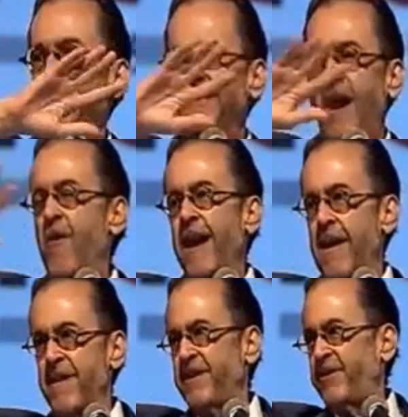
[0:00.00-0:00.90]
Don't
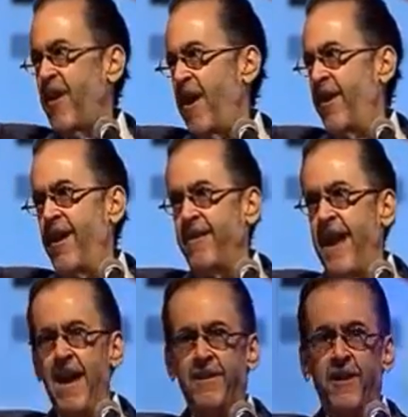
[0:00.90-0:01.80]
get me started on
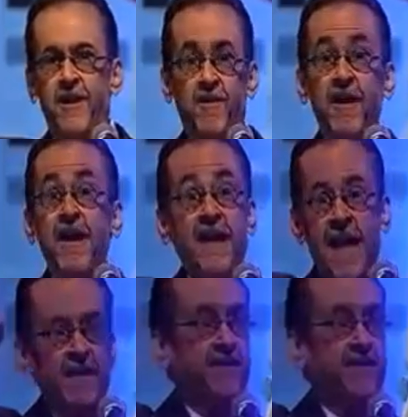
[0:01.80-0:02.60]
that, too. That's